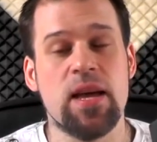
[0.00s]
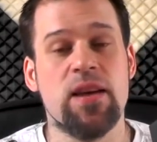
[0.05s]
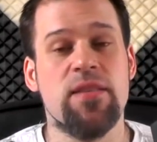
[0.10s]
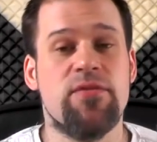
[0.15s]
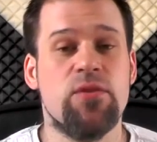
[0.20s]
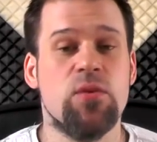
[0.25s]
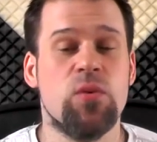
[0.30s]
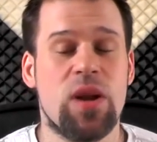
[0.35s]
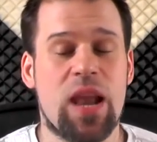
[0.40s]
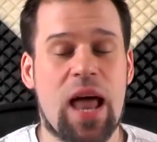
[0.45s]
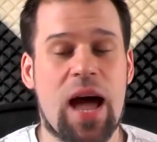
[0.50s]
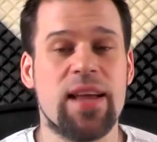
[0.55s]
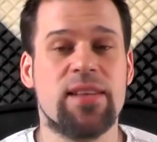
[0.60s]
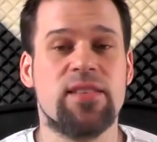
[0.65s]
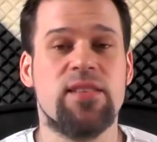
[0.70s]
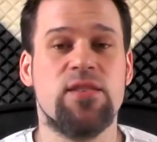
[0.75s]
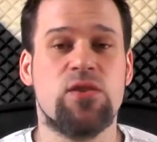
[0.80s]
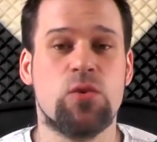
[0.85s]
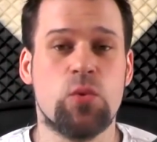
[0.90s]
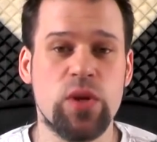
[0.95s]
If you
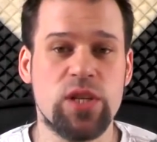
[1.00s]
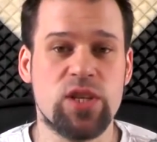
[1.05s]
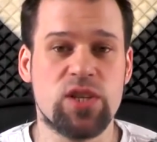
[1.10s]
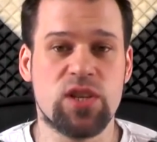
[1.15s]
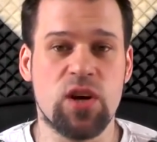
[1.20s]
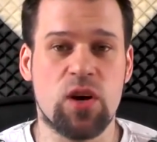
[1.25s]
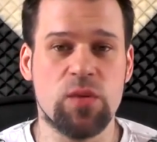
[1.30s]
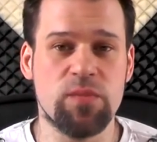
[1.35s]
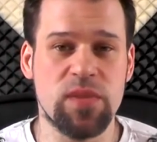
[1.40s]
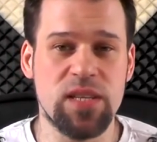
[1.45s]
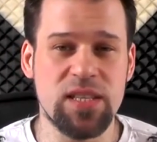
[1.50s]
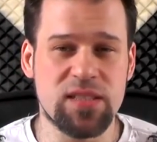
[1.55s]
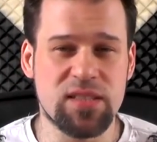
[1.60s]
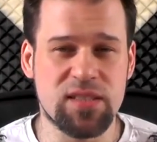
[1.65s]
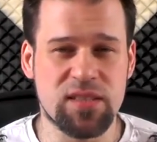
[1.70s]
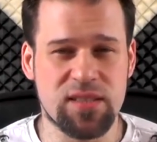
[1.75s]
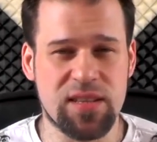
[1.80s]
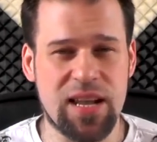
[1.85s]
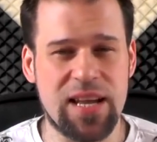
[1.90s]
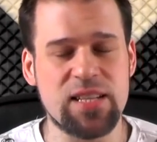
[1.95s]
like this rich sound,
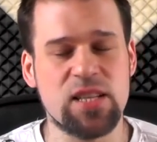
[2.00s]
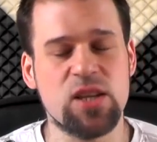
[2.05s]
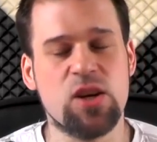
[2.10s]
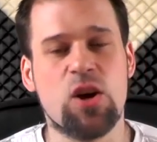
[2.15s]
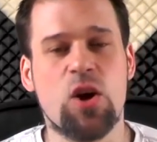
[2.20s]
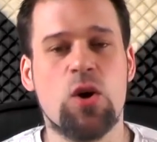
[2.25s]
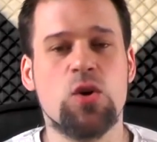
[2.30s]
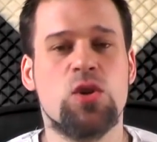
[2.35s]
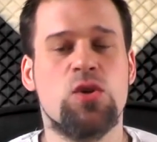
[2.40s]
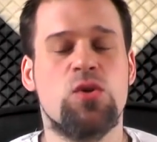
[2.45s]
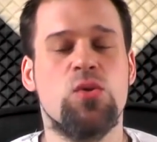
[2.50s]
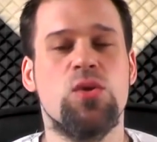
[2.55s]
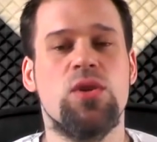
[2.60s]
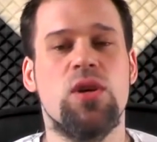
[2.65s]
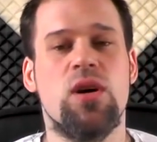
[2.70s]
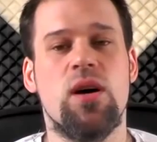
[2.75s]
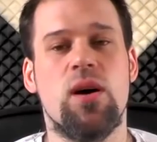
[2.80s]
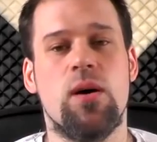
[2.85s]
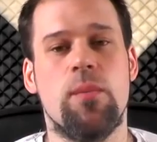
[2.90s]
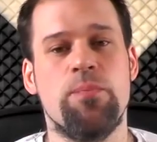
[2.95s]
it's slightly closer to
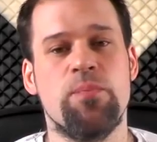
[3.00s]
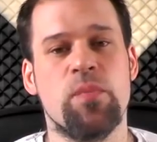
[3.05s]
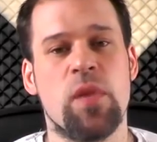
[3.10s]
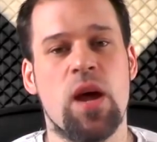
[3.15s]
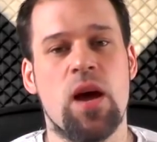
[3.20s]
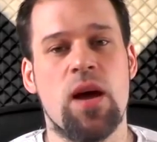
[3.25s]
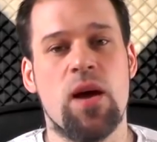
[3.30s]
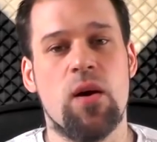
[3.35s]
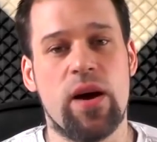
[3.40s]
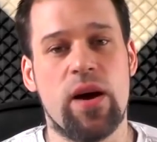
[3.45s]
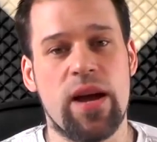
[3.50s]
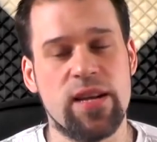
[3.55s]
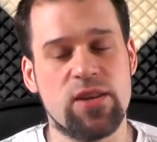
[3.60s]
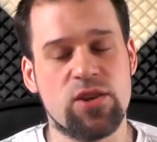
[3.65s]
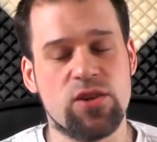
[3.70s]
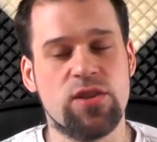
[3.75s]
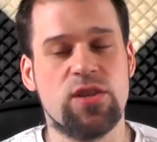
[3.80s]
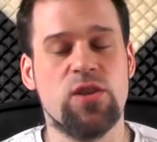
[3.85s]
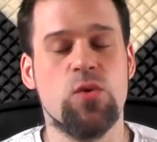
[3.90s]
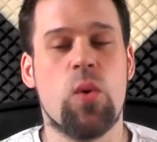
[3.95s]
the
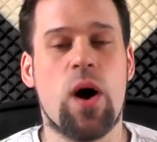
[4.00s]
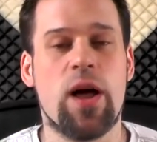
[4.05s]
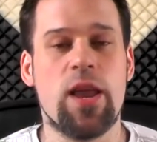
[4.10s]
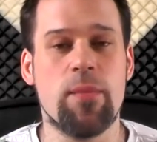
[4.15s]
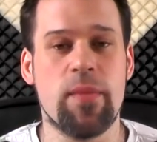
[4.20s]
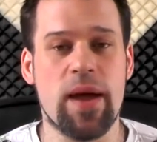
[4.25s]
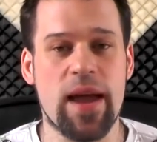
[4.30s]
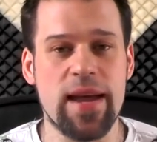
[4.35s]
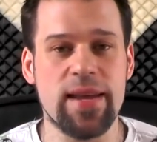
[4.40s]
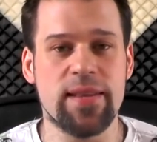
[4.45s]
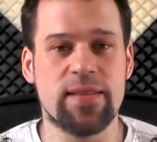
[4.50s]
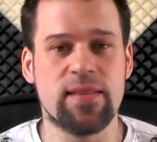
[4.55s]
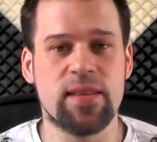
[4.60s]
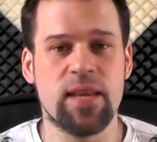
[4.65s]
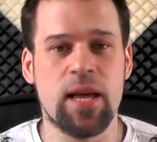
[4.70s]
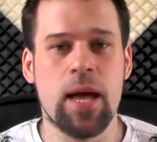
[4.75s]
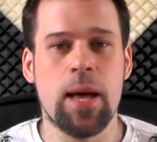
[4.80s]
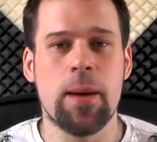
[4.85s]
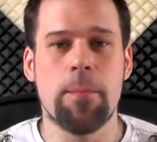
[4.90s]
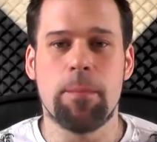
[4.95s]
HTC One
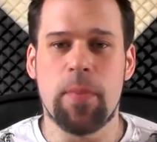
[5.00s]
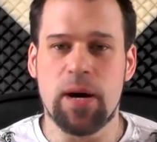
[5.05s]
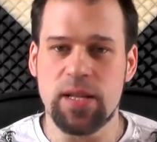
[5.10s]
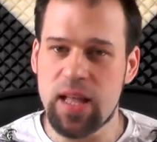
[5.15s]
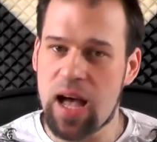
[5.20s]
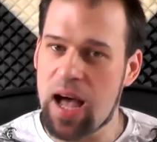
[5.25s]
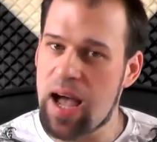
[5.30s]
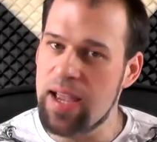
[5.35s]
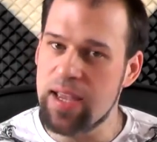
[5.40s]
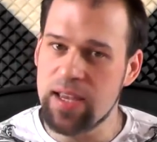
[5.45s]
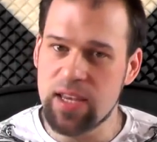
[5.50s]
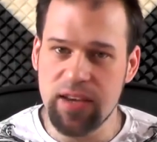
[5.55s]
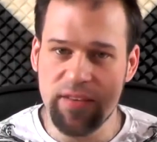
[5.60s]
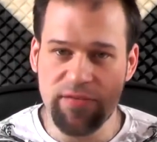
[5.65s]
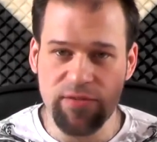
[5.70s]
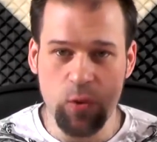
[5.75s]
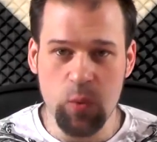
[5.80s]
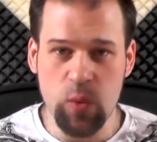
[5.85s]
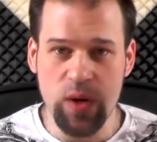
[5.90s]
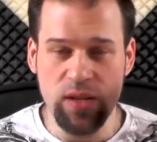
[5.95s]
M8, but I
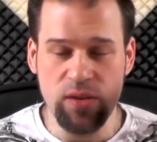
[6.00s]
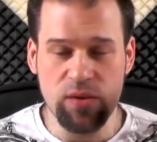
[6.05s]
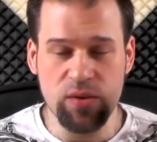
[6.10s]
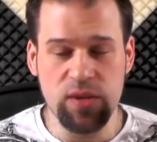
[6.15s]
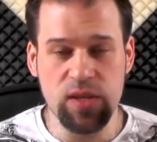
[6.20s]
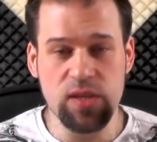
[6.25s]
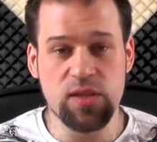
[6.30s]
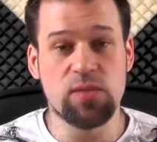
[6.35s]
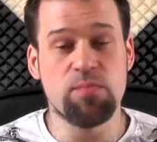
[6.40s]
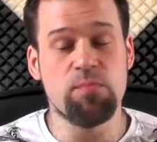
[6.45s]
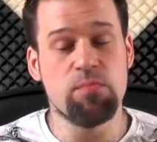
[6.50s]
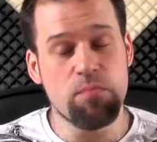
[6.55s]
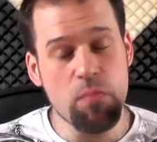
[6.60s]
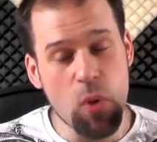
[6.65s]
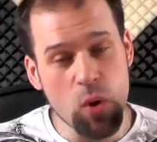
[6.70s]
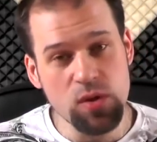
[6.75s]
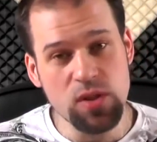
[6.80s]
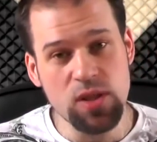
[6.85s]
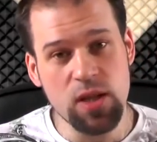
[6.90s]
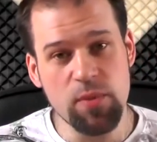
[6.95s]
give the win to this
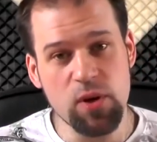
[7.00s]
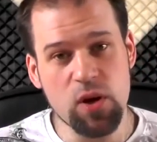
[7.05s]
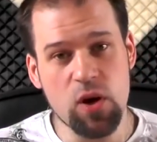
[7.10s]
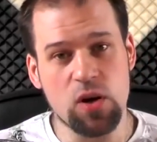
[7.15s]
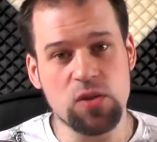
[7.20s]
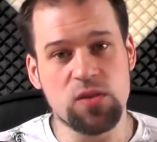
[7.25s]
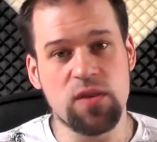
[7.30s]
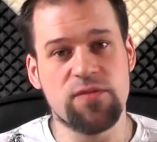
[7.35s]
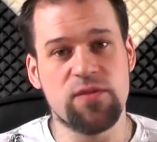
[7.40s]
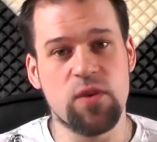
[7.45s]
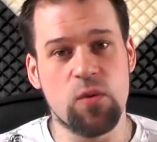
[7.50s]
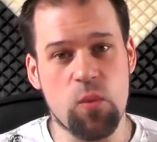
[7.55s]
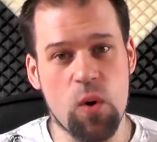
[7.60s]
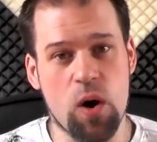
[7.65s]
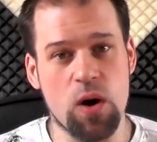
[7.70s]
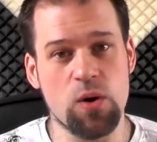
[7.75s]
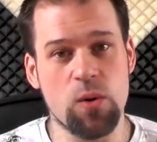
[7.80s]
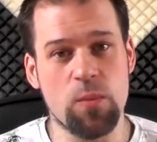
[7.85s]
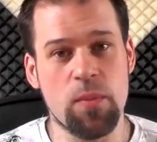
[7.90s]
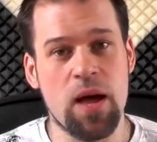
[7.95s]
mostly because of the
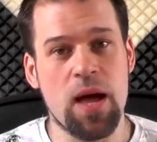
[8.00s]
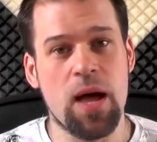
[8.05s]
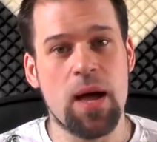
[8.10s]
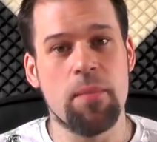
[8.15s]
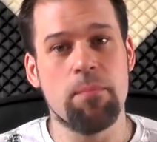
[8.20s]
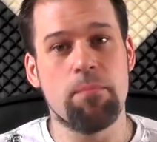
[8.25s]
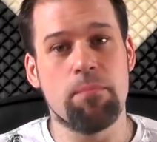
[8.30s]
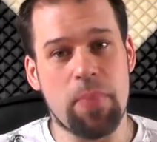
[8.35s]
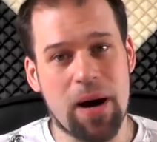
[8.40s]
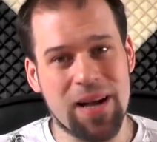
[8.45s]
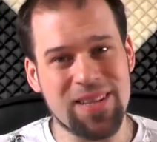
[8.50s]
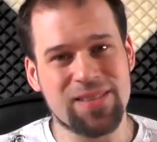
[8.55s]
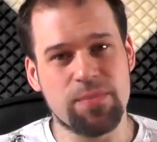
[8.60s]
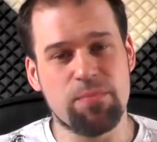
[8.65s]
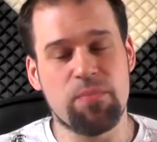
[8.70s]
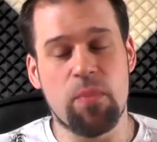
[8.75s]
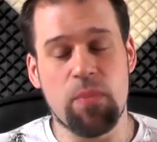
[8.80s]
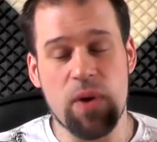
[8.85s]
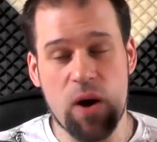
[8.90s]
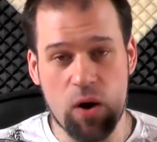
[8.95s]
volume,
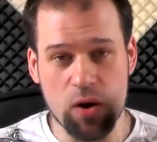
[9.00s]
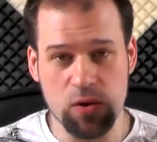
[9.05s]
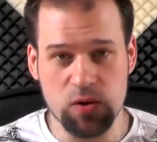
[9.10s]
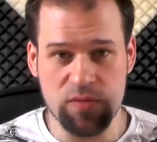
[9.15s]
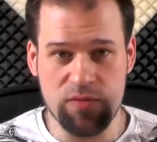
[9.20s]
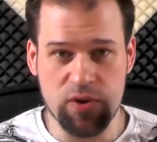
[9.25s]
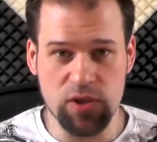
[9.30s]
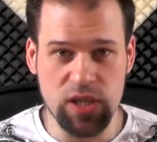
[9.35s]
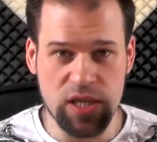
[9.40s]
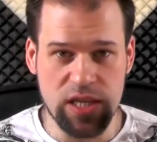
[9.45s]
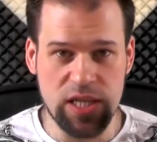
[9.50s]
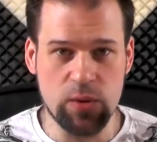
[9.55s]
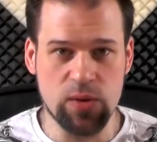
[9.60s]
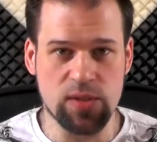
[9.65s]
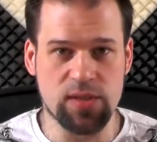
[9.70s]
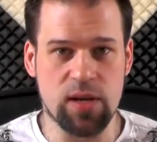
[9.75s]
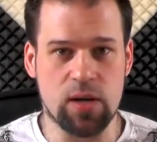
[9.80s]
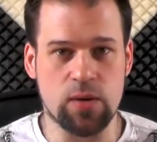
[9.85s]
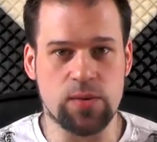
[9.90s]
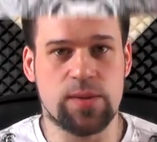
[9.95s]
but also for the
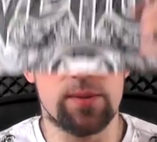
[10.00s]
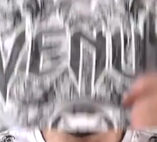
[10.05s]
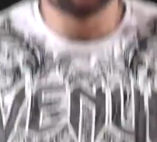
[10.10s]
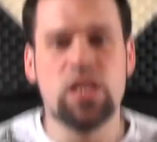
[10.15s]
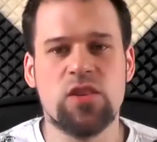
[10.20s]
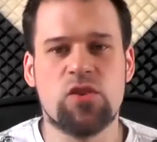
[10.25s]
clearer sound.